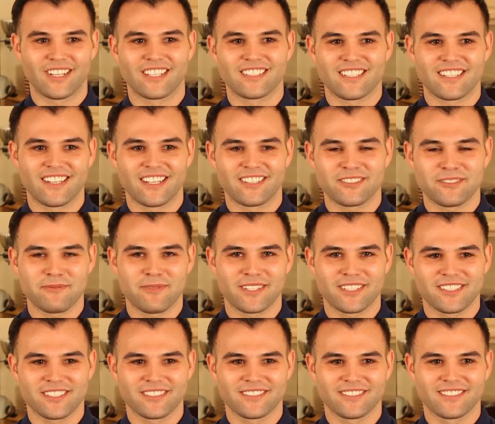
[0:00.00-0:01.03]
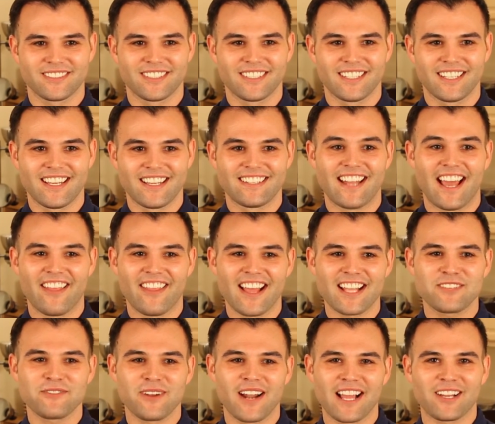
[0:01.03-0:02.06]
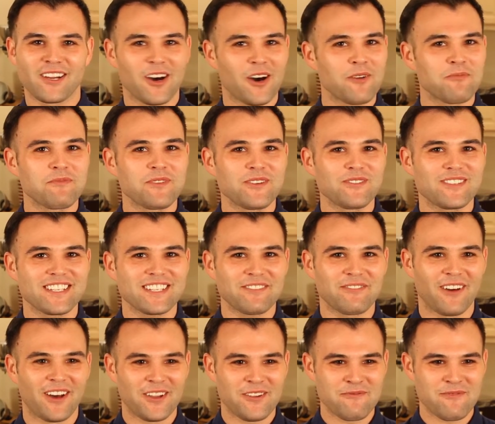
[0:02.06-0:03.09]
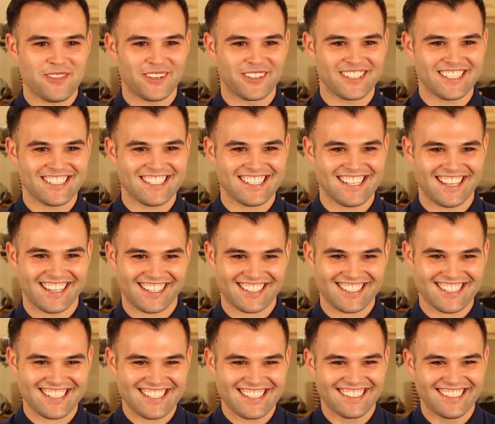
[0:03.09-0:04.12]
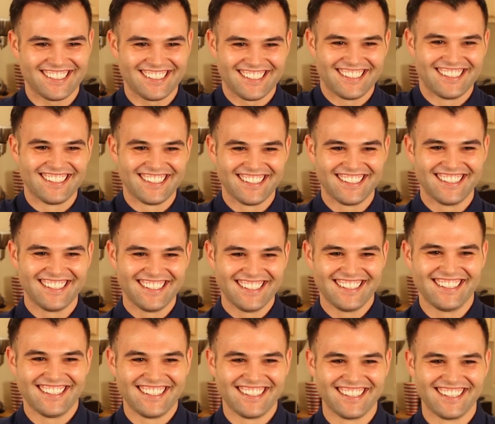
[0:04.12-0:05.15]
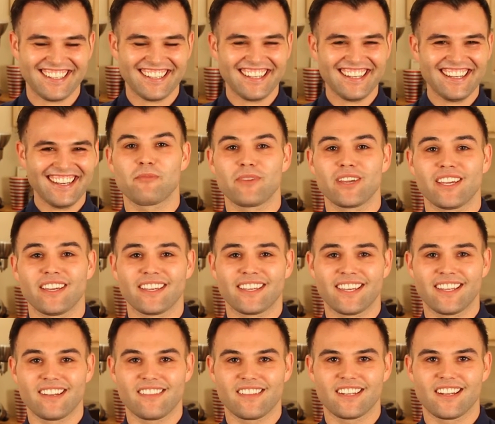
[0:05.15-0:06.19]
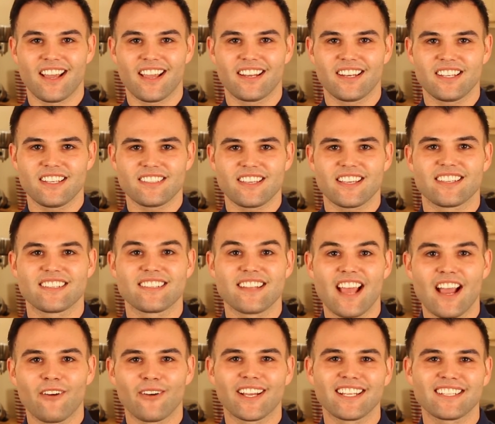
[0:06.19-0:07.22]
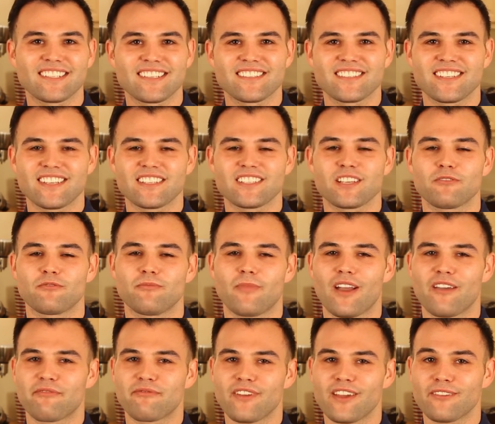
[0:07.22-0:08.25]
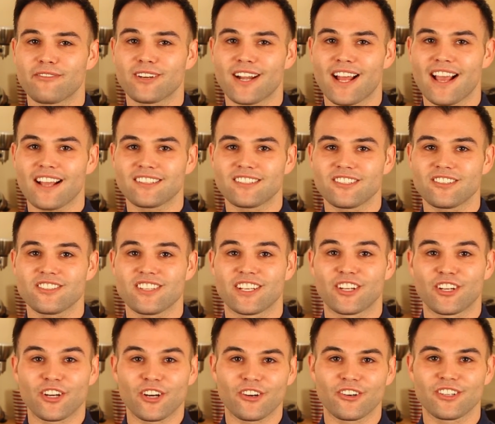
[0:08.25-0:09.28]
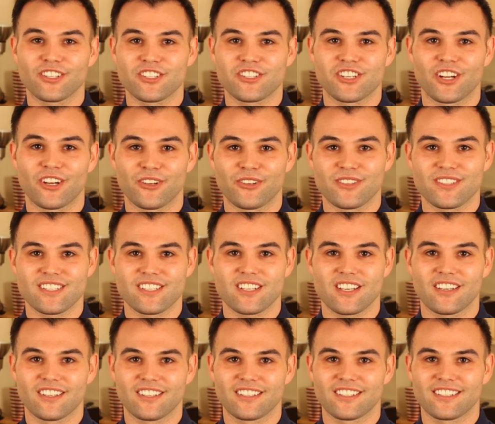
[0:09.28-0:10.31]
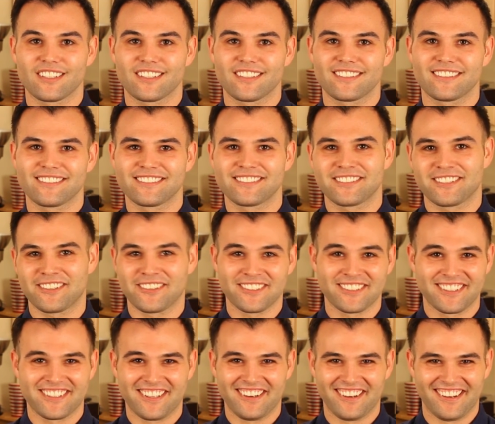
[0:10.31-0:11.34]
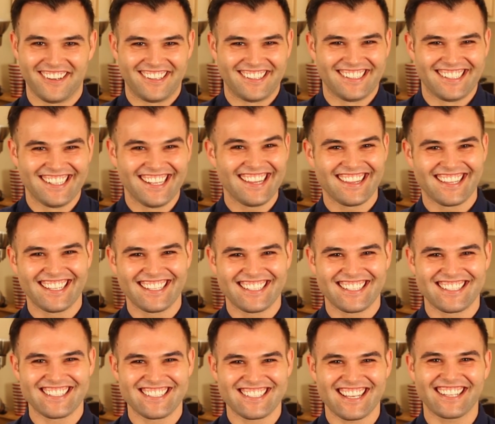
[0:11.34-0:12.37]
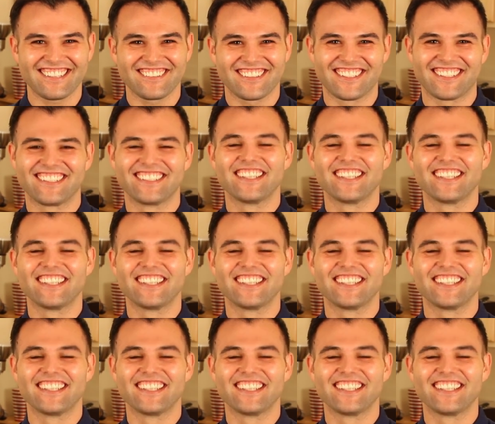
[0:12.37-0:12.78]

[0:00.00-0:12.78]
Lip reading: I said not too much. Now that's what I call music, volume 36. Being a kid in the 90s is now I get to see some of my favorite actors in current shows currently on. That doesn't sound good.